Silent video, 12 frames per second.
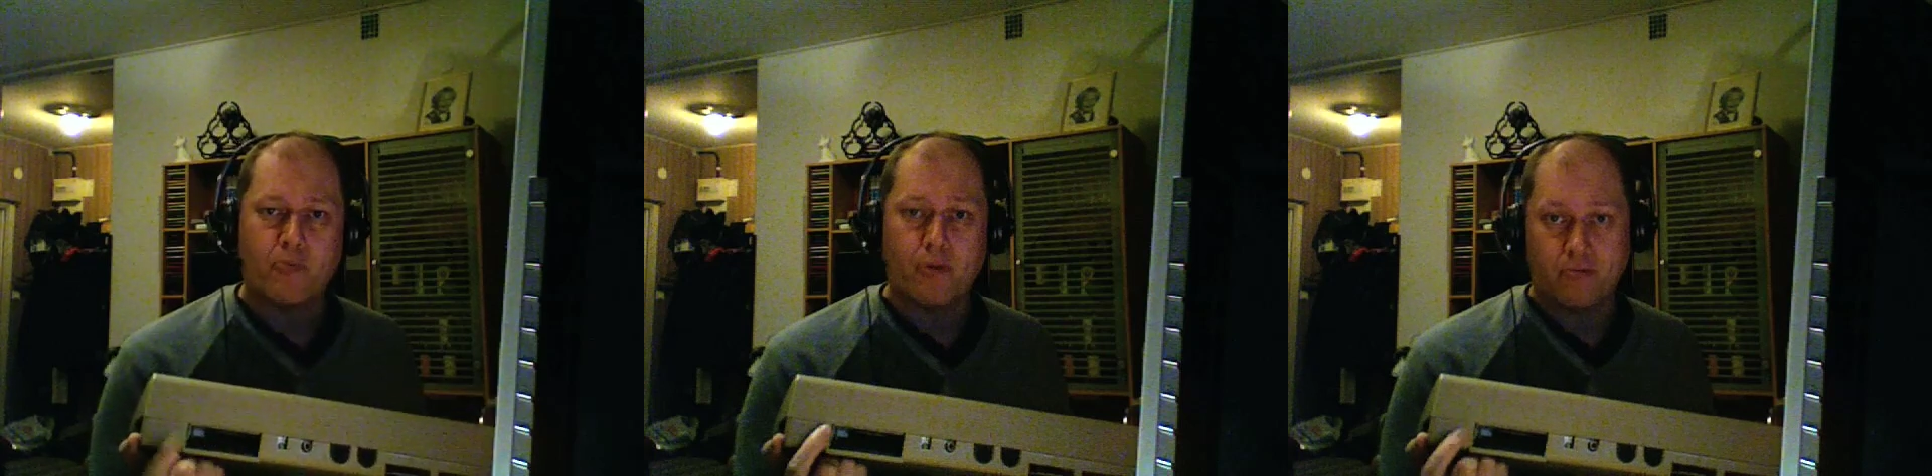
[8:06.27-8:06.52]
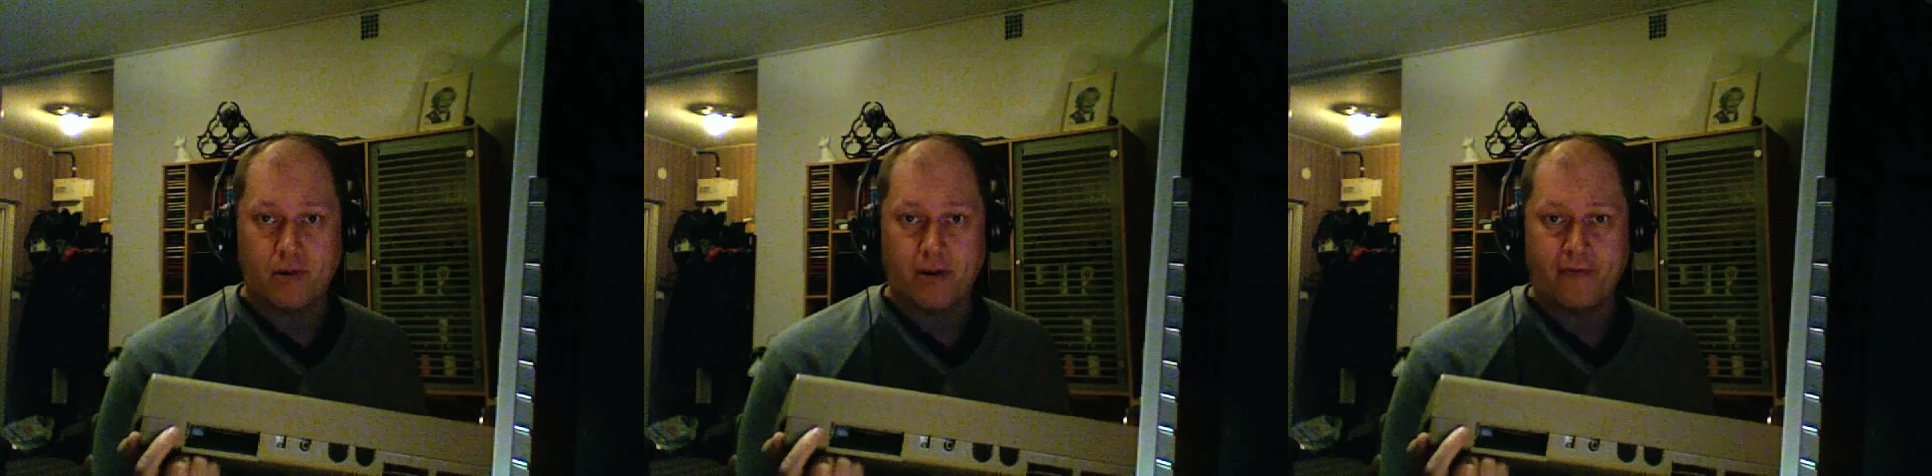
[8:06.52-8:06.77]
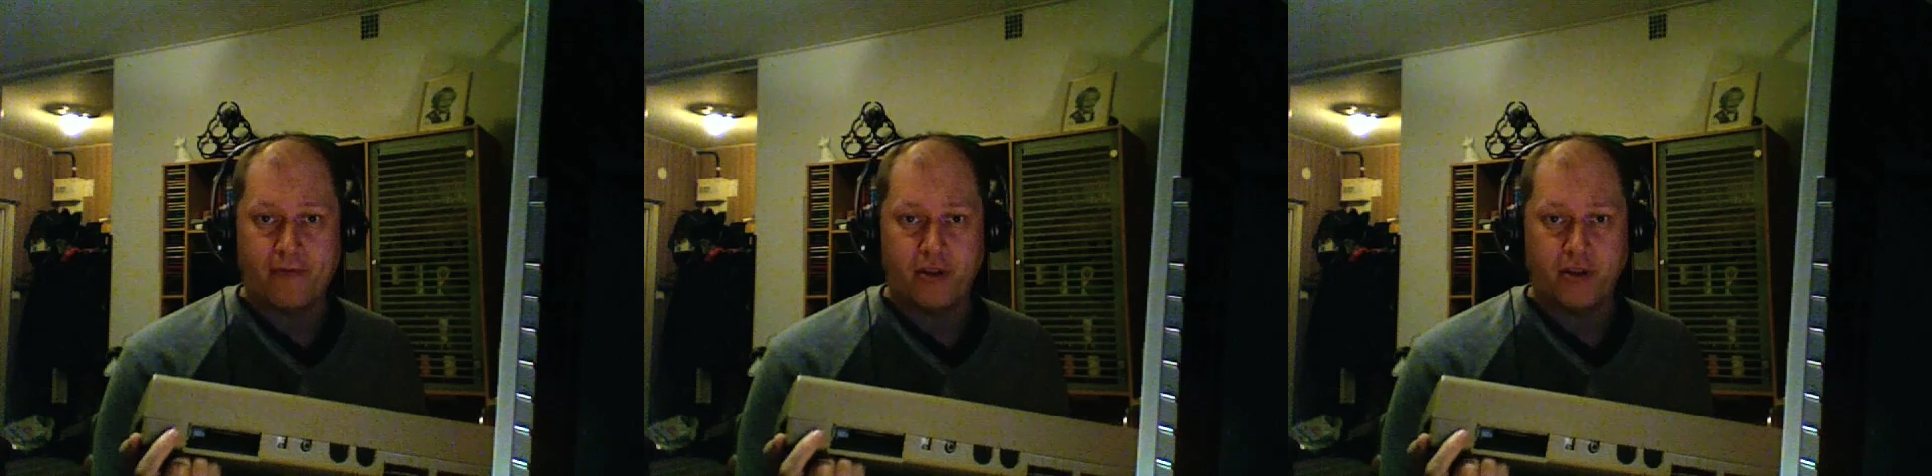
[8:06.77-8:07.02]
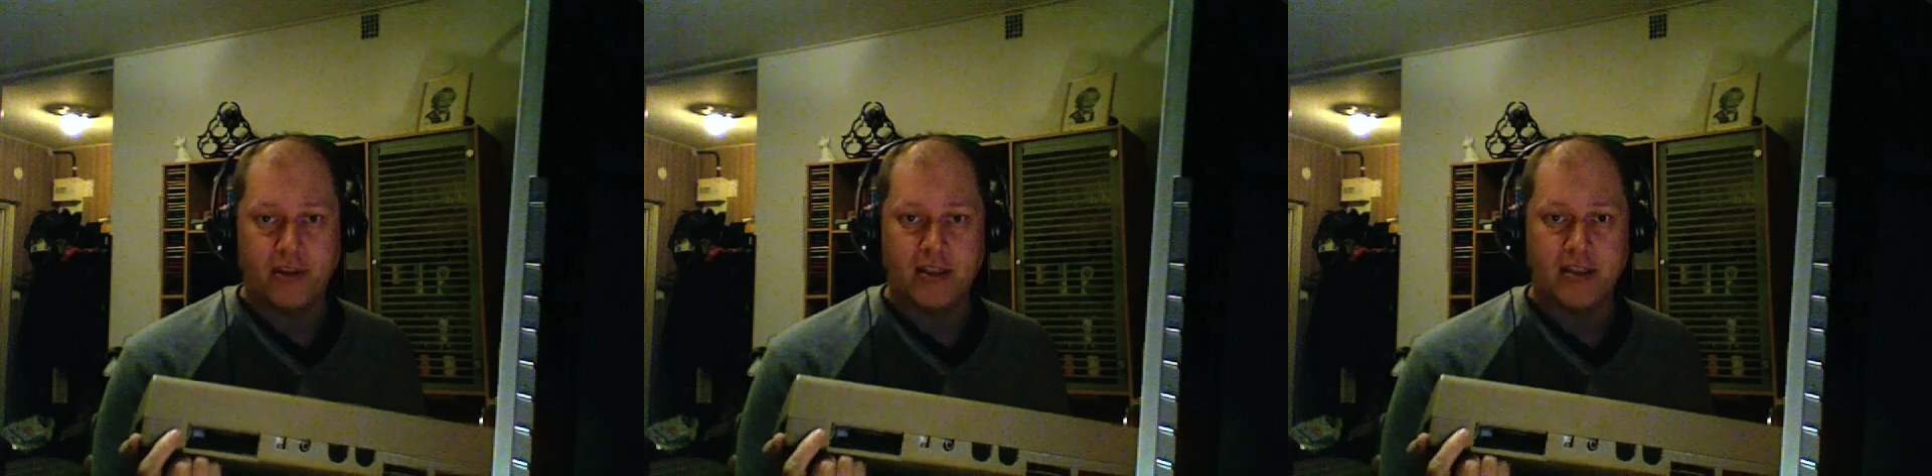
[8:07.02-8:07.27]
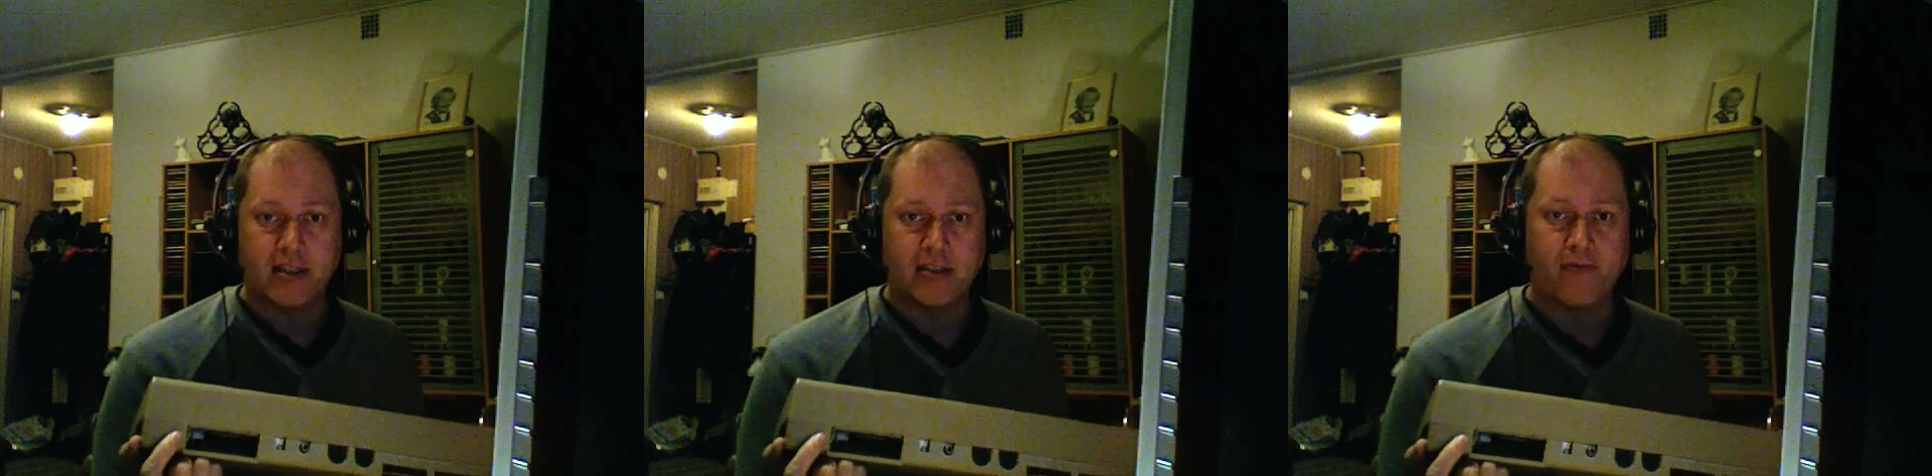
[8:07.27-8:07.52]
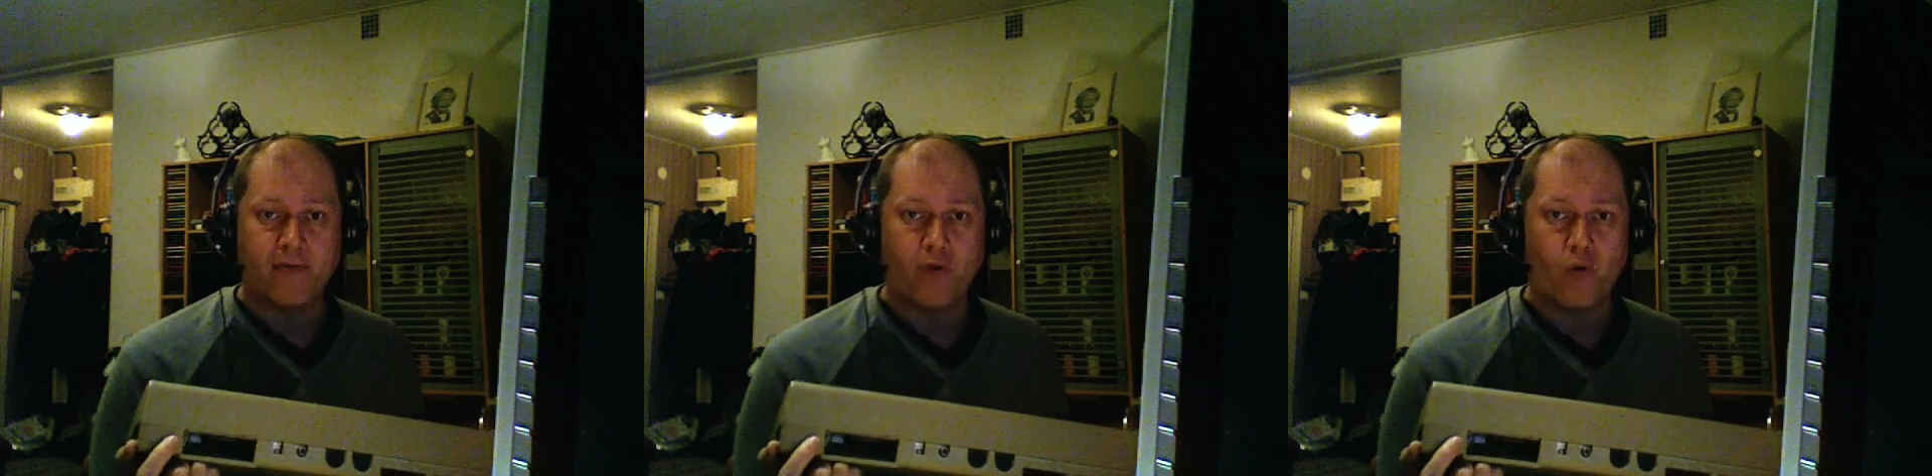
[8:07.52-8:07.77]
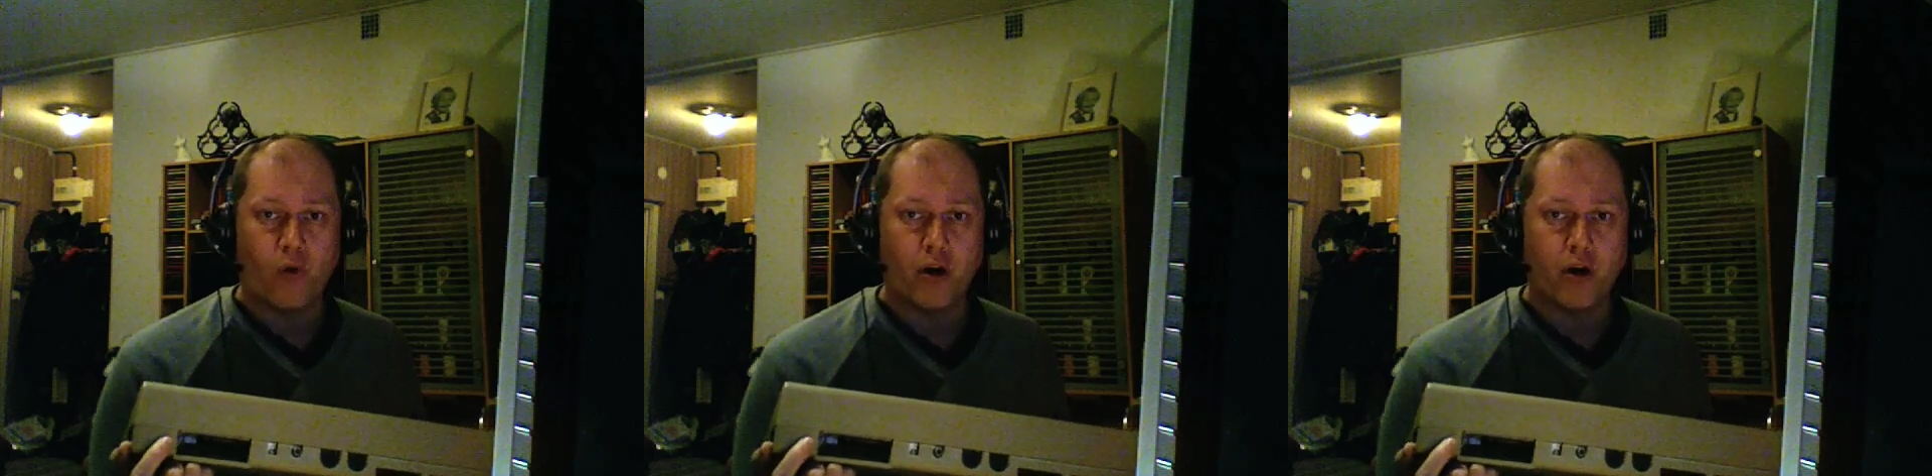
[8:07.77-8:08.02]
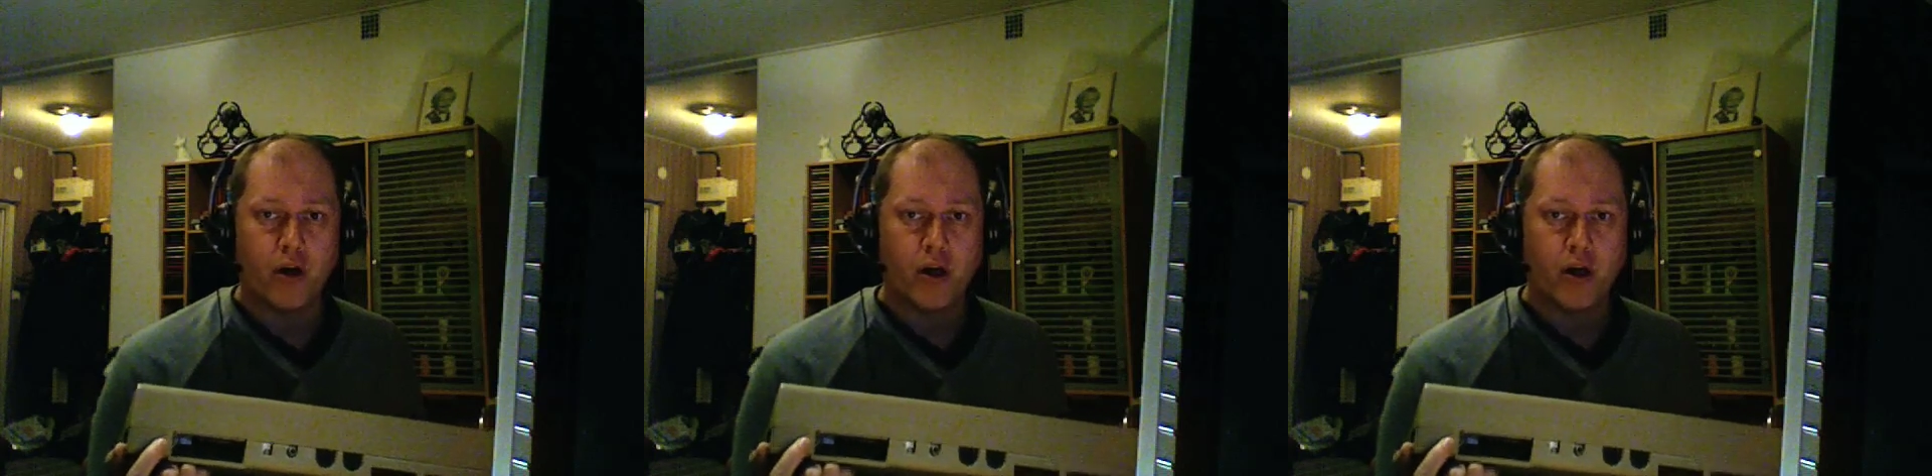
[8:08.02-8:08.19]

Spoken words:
popular for the C64,